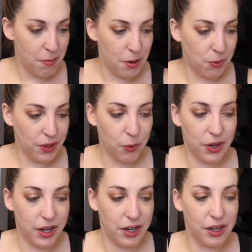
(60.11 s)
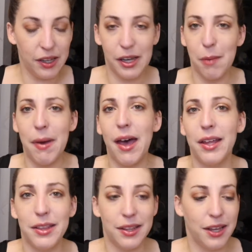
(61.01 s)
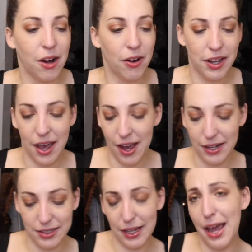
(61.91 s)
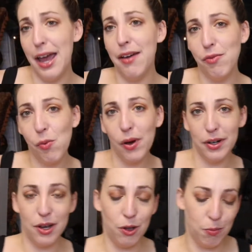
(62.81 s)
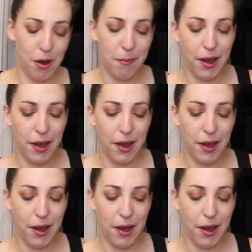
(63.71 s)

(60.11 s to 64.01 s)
people that were getting like a palette that they already had. It's like, I have one ColourPop